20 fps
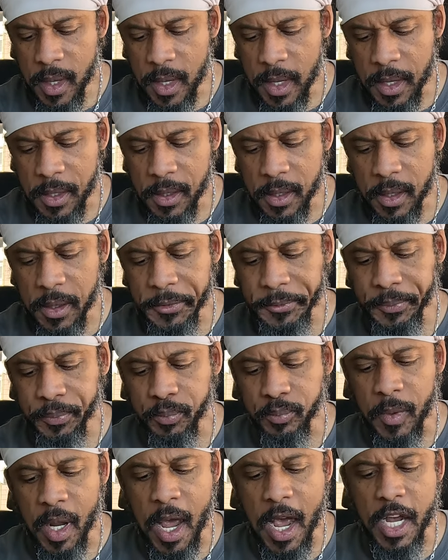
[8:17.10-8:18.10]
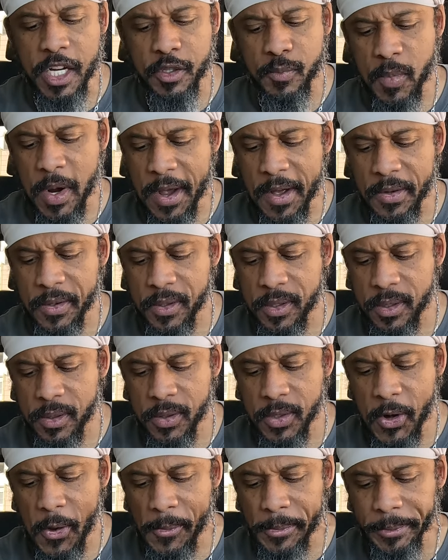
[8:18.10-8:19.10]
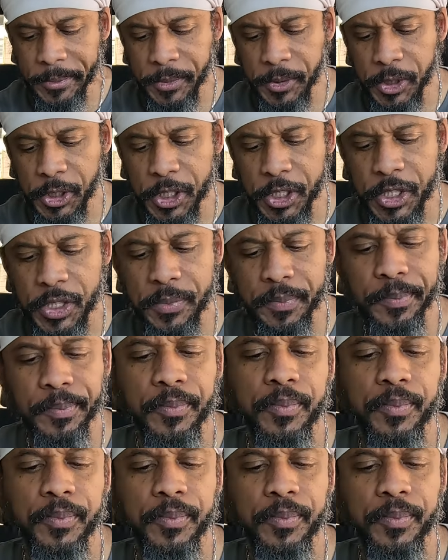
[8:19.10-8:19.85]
And uh, hash browns, you know, just